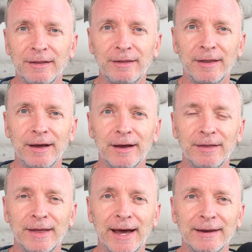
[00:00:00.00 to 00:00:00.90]

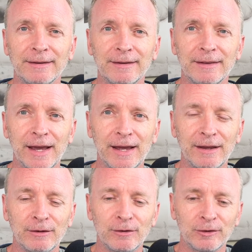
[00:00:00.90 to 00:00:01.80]
that
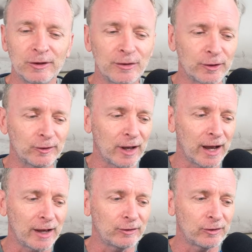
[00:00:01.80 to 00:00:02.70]
they
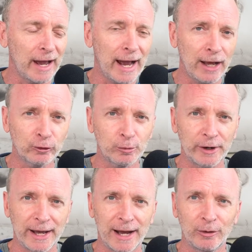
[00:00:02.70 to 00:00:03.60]
synthesized
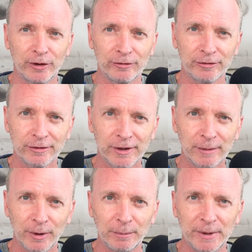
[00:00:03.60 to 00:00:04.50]
aspirin out of.
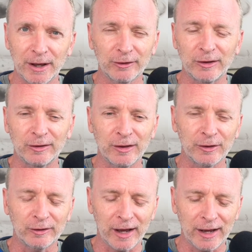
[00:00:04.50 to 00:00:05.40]
But because it's
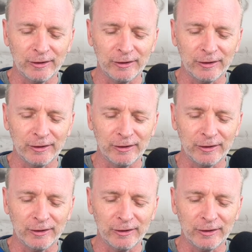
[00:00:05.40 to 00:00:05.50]
synthesized,